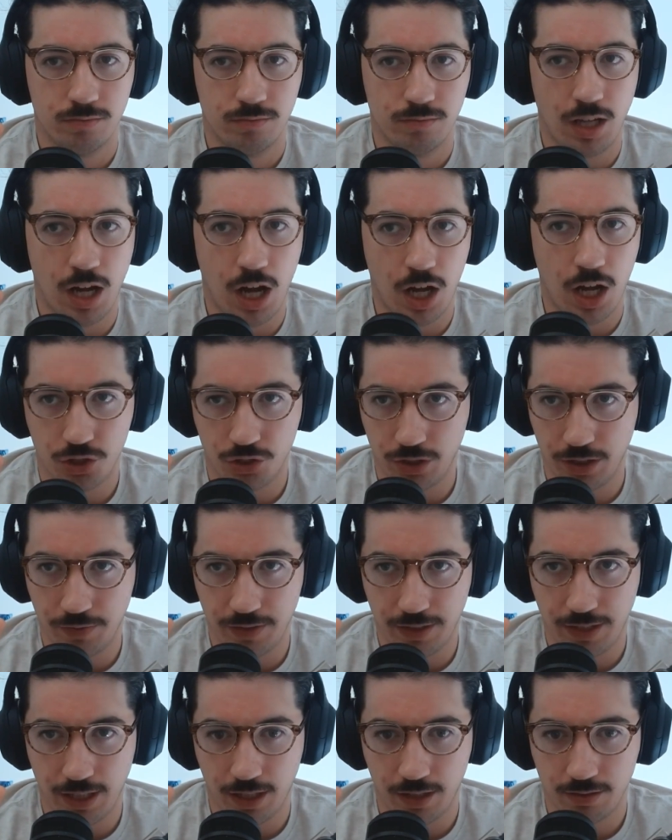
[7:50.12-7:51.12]
I'll just leave
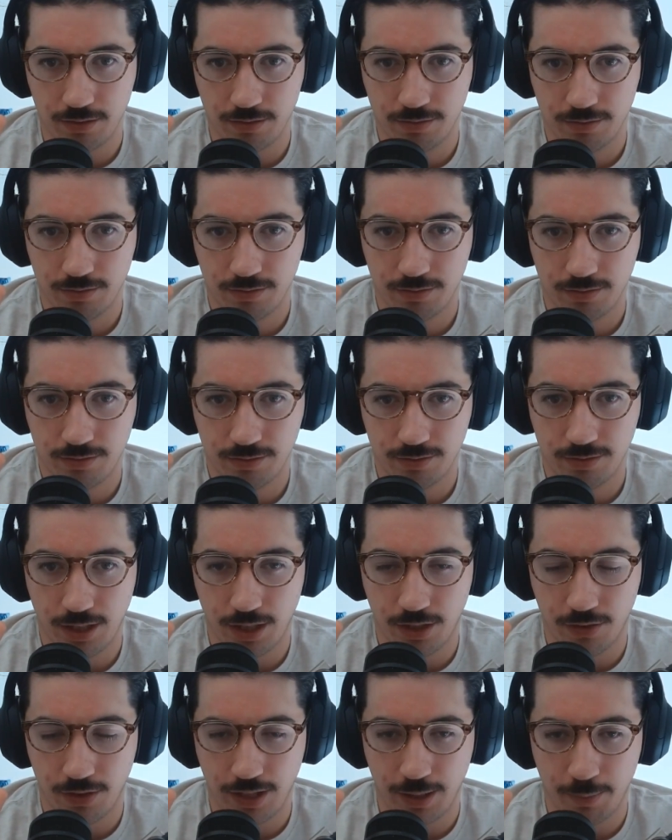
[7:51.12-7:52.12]
it there.
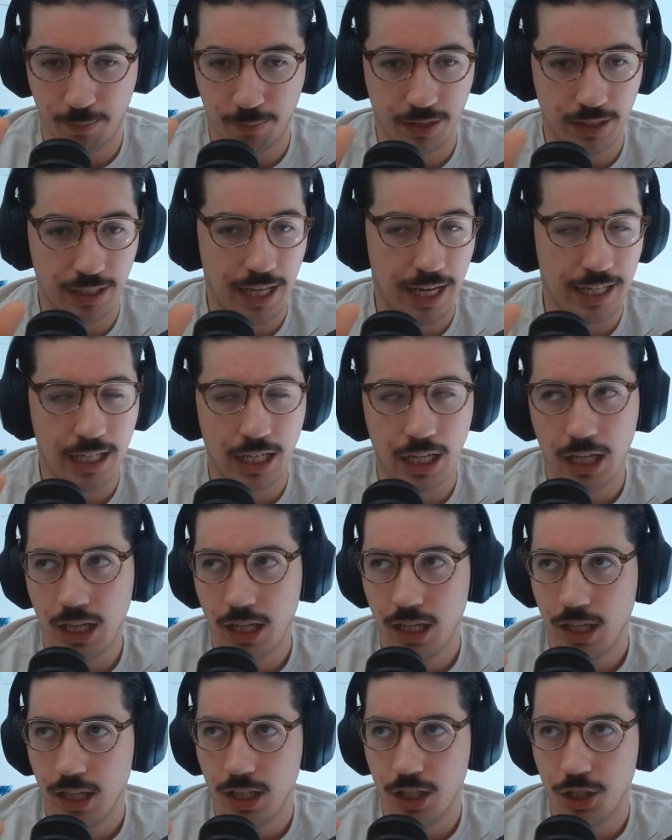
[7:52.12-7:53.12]
All right. But like,
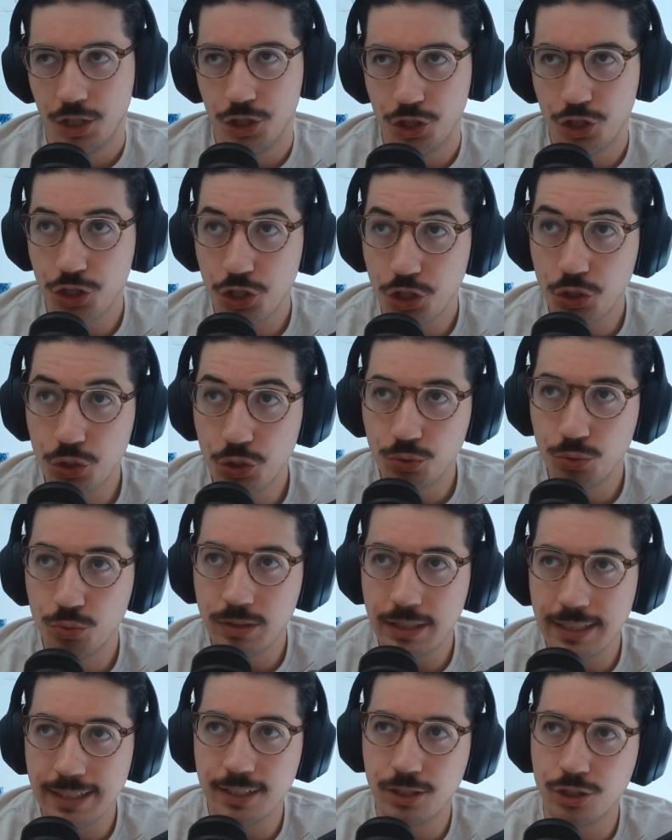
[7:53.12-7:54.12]
do you
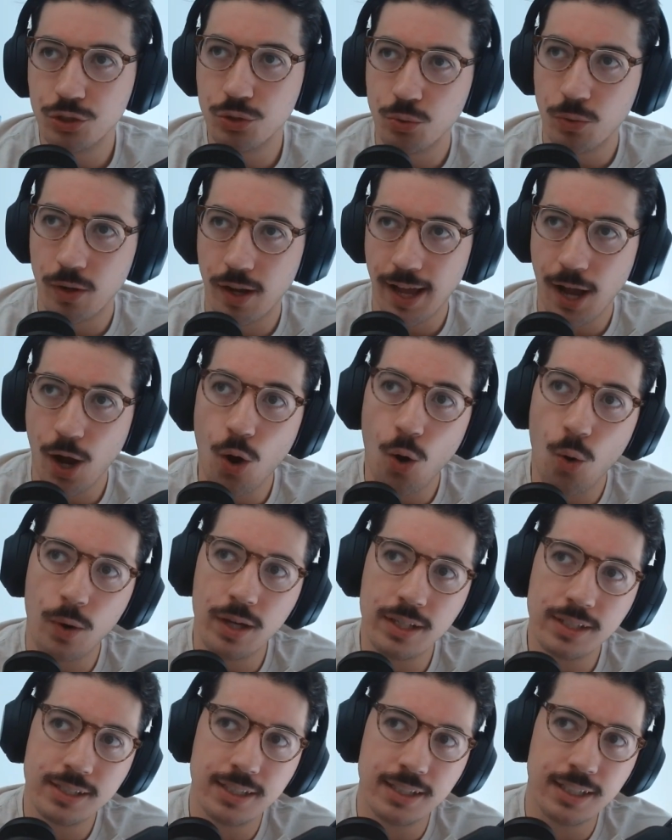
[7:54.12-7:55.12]
need to
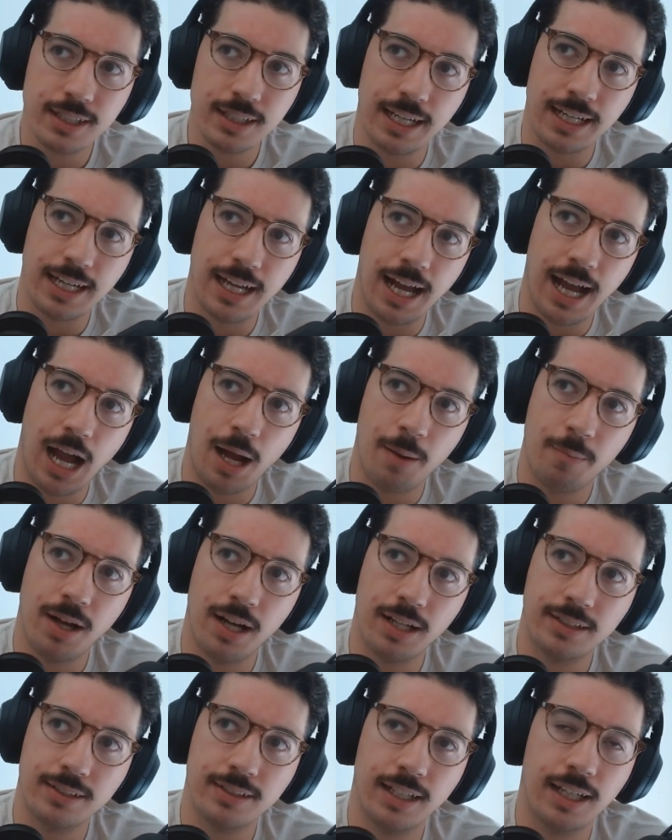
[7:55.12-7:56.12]
always like, I'm
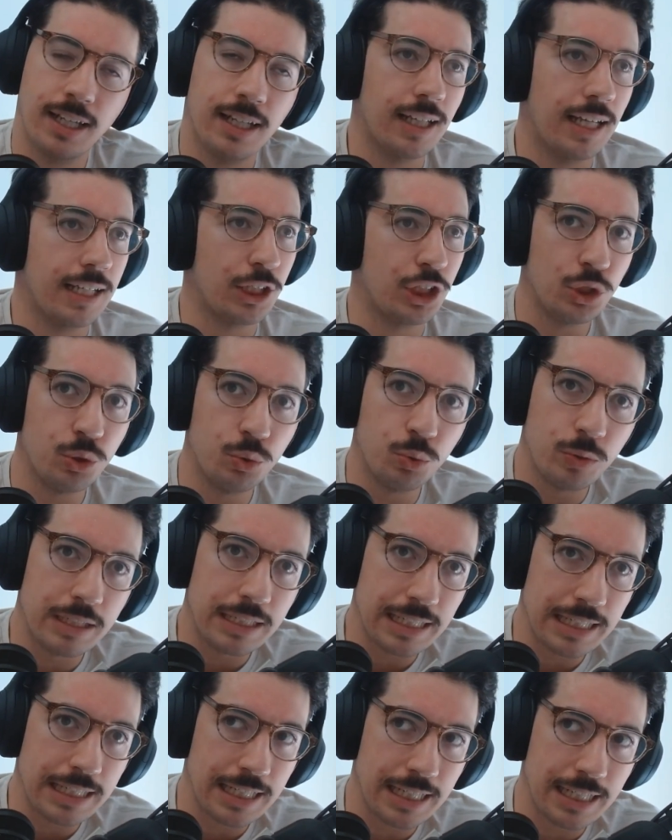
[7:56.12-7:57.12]
not saying like you
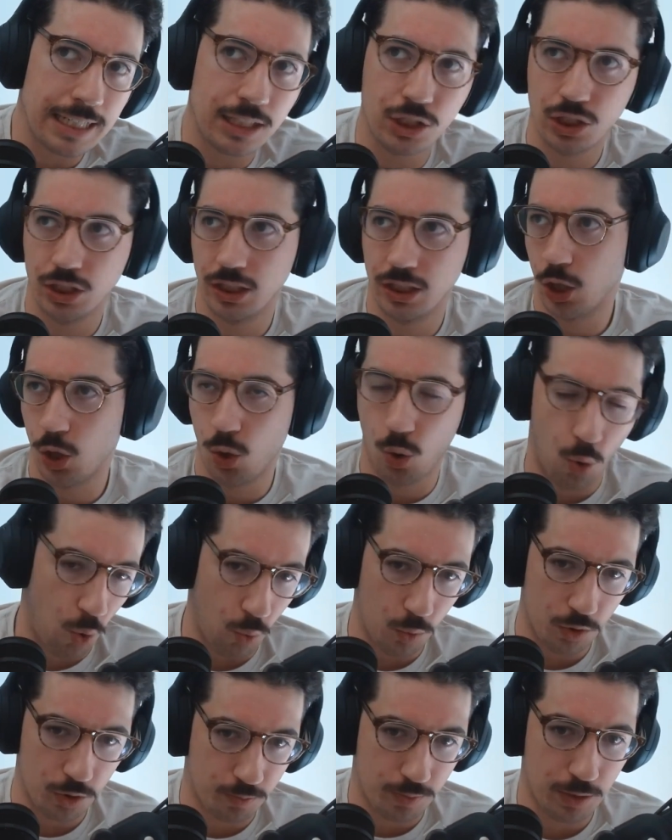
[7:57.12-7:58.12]
need to like
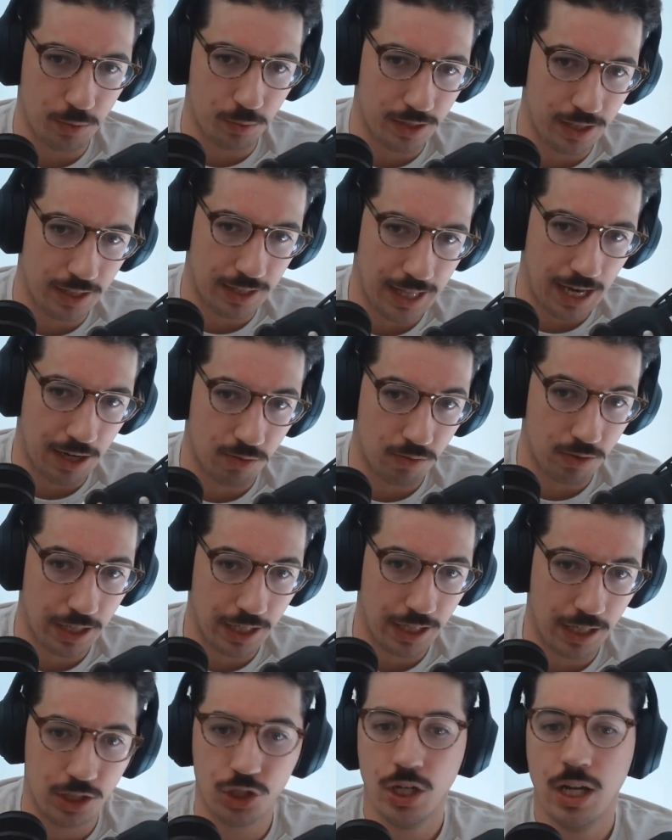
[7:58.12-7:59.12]
always be within that
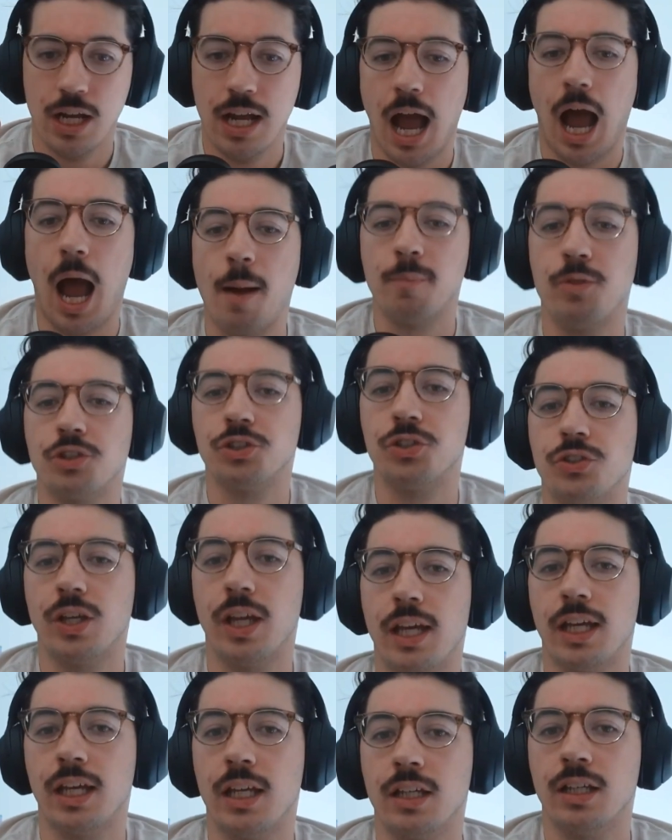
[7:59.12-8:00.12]
range. I'm just
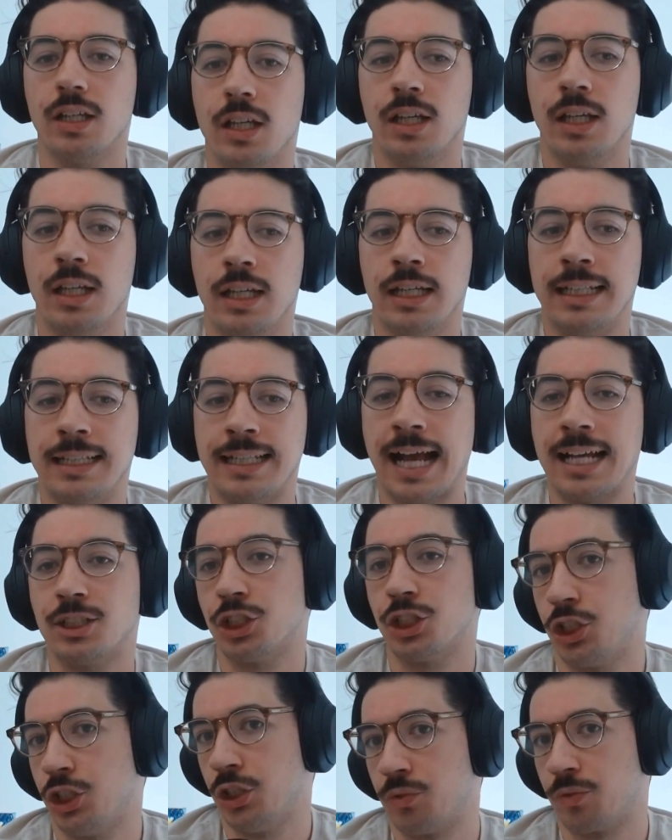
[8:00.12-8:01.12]
saying that's a
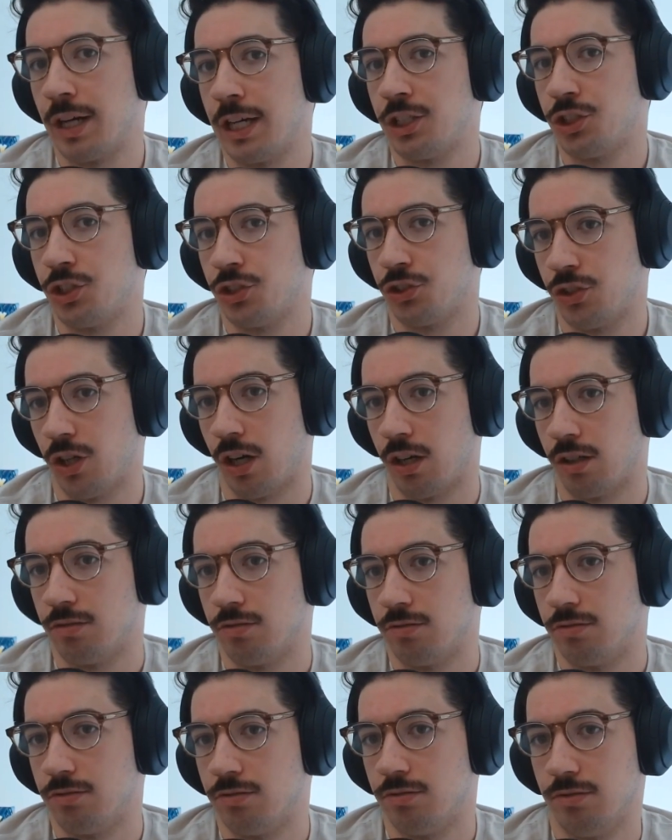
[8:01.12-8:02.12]
good range to start.
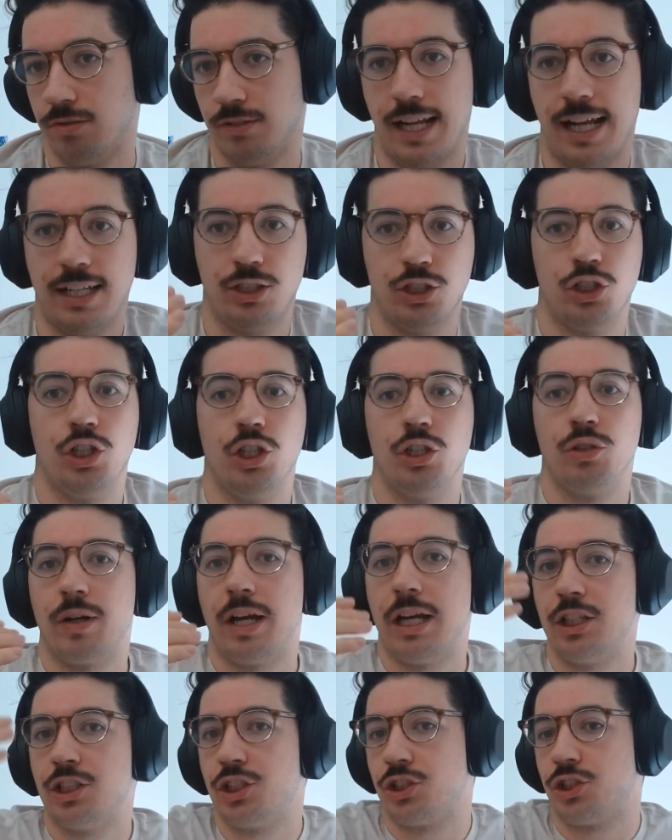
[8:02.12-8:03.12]
That's a good
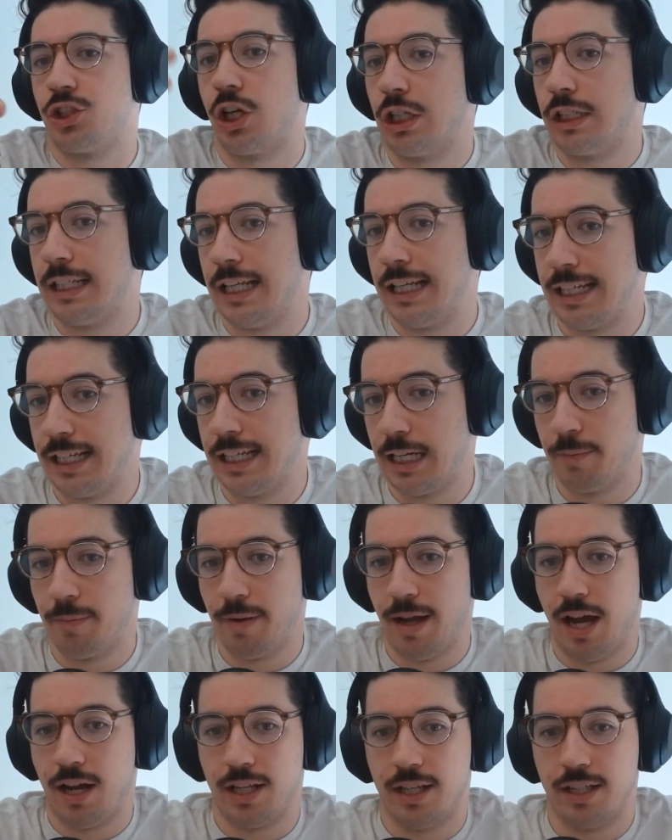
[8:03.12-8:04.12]
range to start thinking
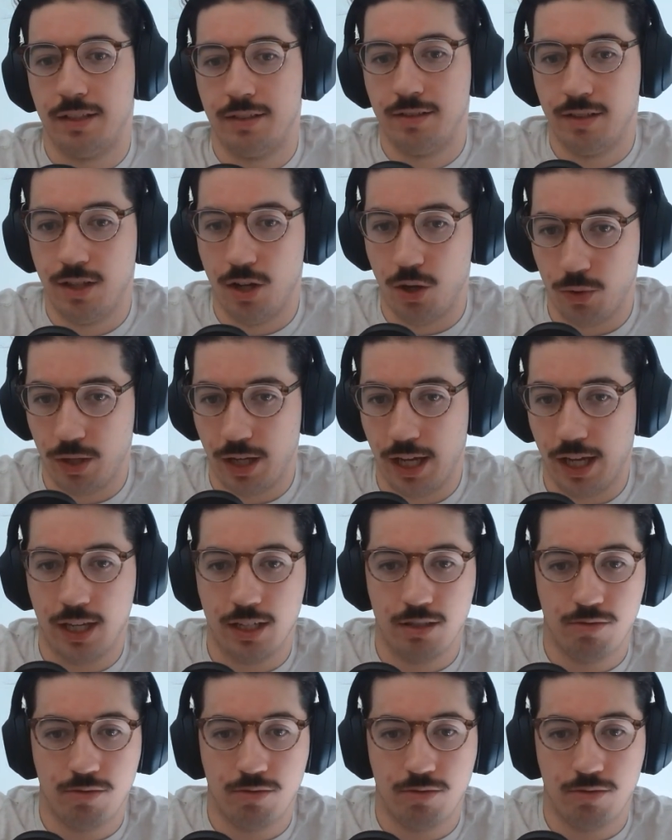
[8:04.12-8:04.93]
about it. Okay.